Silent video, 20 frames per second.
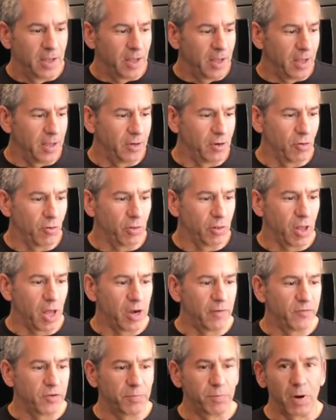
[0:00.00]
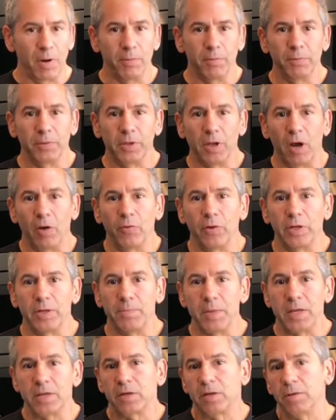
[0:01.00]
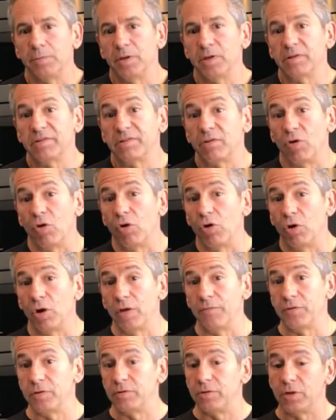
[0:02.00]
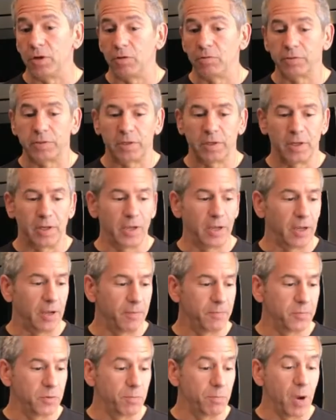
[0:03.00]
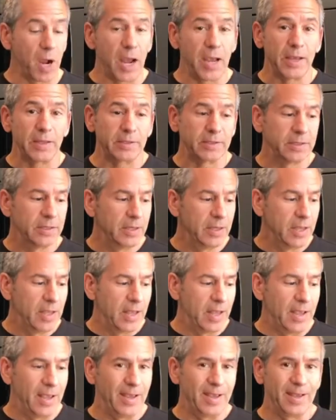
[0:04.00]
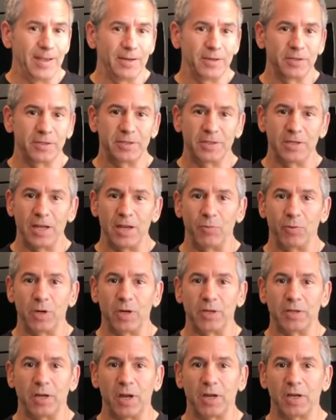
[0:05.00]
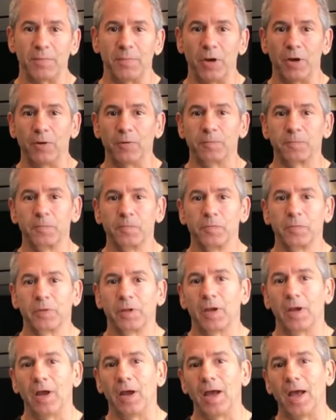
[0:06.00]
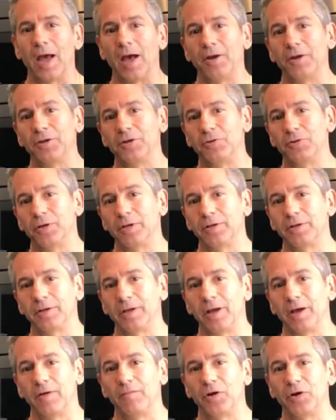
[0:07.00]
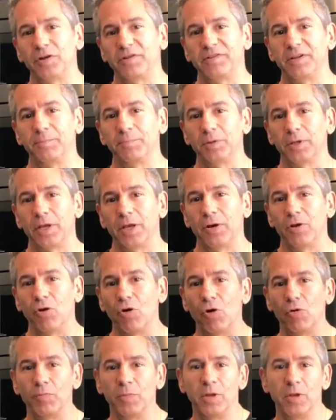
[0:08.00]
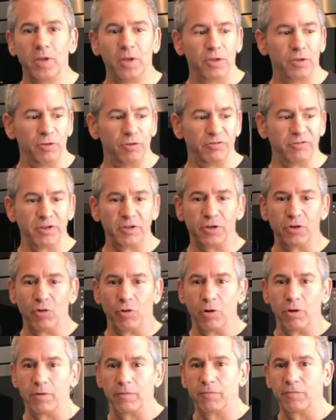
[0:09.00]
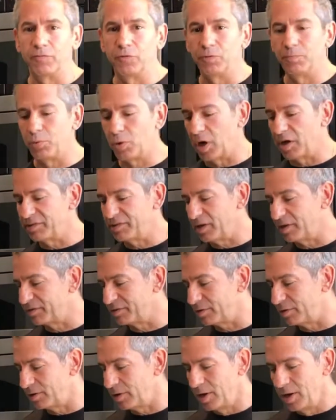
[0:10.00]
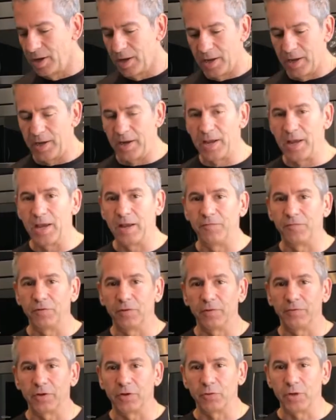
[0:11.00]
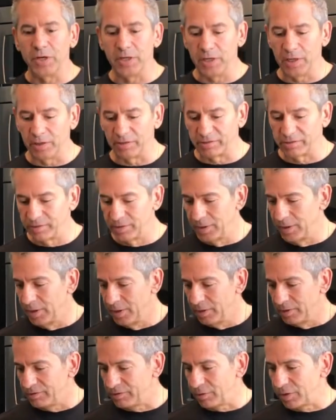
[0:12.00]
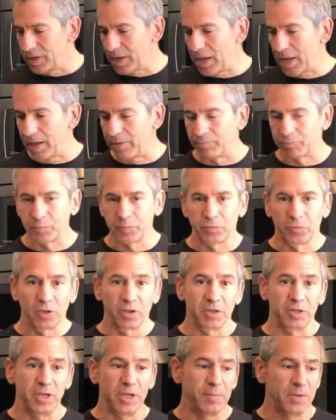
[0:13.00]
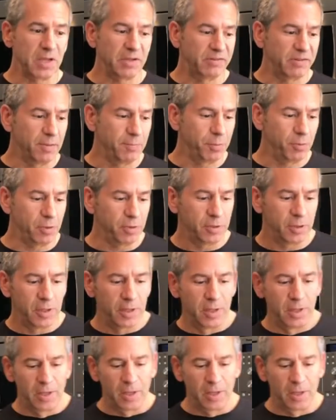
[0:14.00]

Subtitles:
I know a lot of you probably already make hummus, or if you don't, you buy it. And today we're going to talk about how to do it very simply at home using your food processor and a handful of ingredients. So again, keeping it simple,